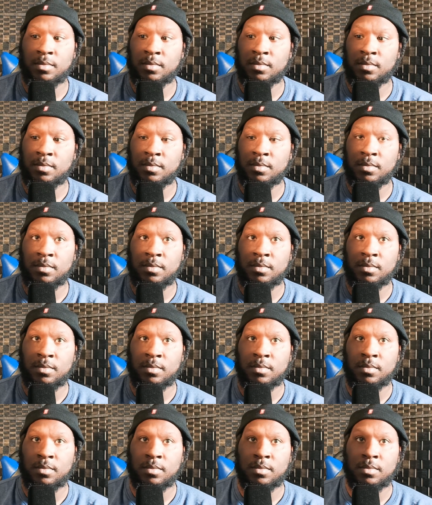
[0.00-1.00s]

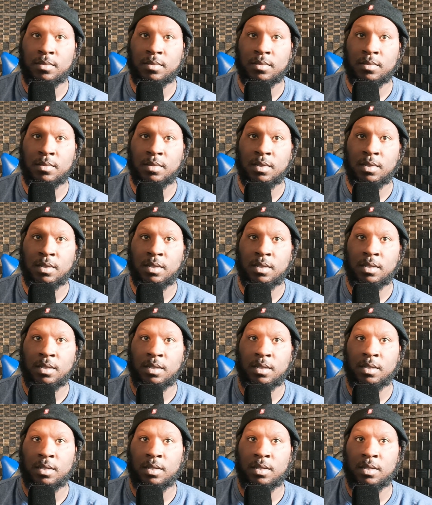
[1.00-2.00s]

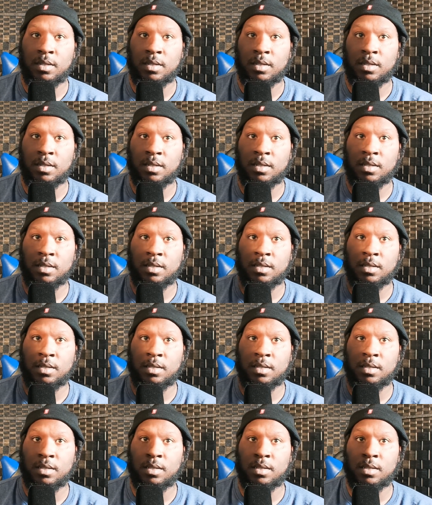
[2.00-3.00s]

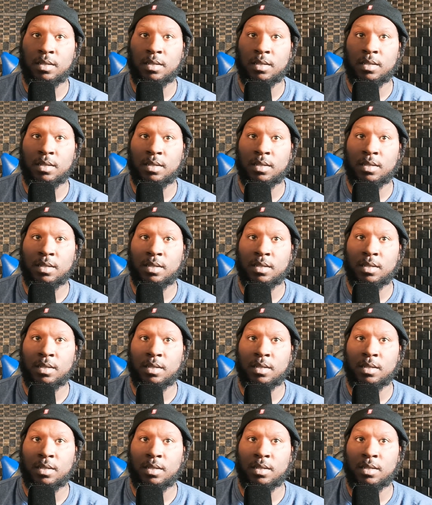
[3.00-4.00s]

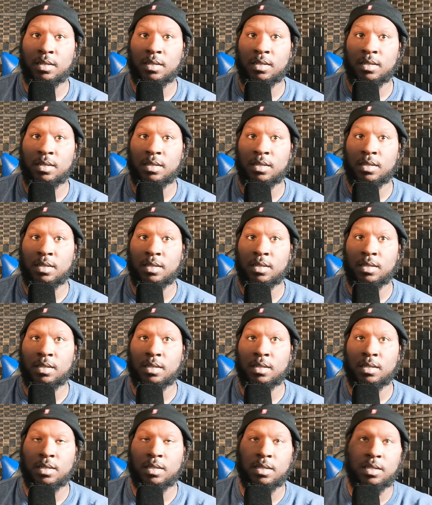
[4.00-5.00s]

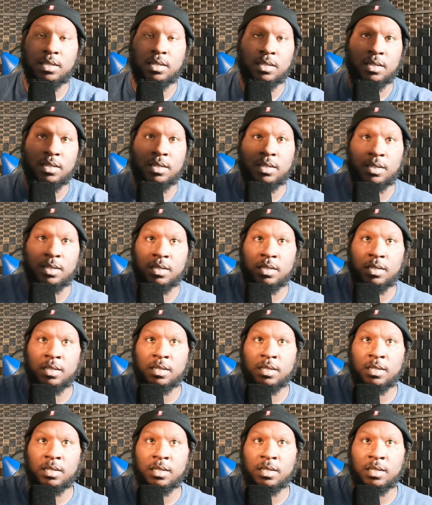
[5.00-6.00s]

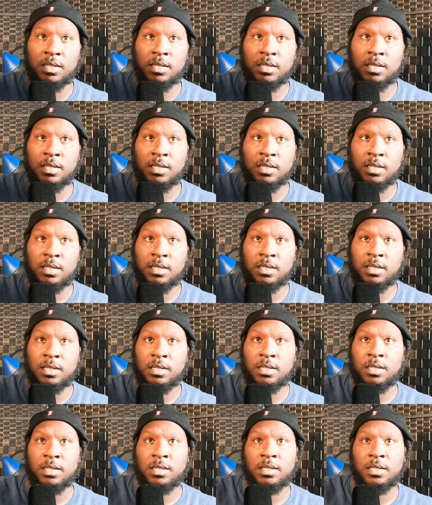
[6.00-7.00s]

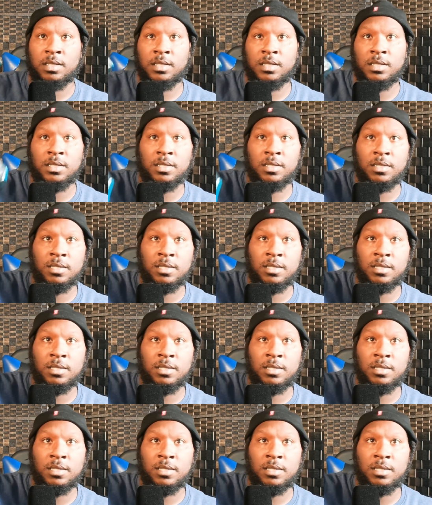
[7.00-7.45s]
Nobody speaks.